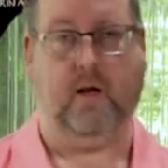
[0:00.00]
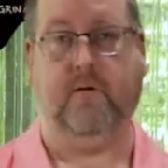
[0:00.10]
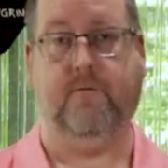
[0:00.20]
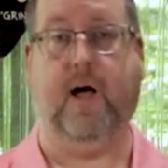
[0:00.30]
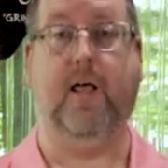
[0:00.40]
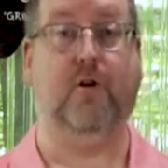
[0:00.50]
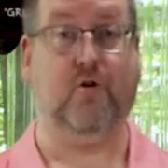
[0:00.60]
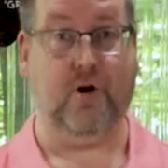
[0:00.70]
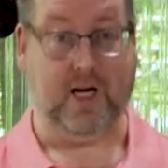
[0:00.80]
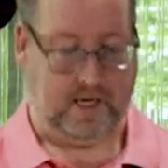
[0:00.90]
Now, the final
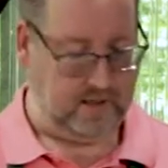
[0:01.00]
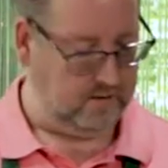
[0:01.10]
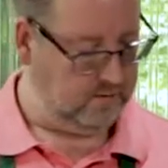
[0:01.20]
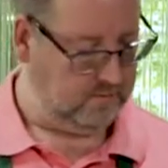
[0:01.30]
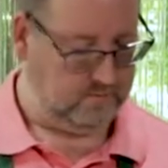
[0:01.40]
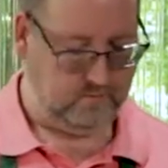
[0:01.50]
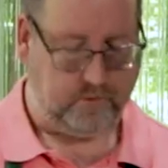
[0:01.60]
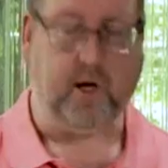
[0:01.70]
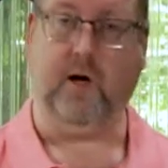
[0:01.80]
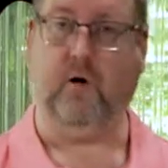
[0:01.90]
ingredient,
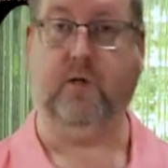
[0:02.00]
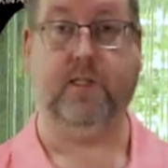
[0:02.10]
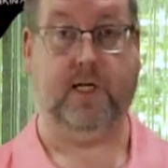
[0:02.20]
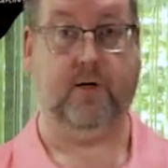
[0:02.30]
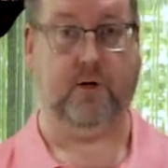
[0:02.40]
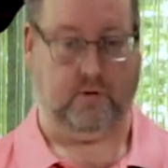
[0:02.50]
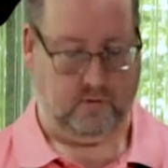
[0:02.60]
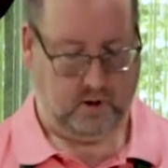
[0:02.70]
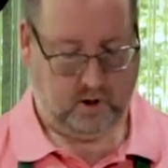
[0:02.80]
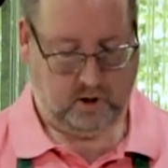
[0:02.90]
I always tell you,